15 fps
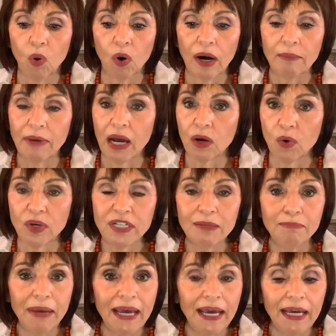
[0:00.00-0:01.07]
I'm not going to
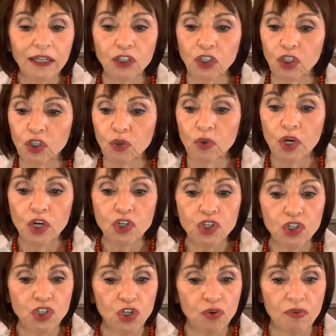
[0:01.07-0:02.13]
beg you to
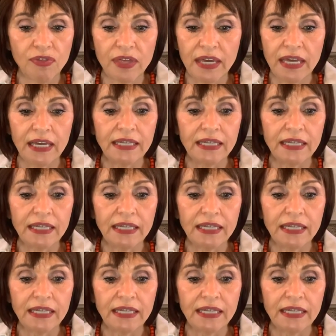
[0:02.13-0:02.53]
do things.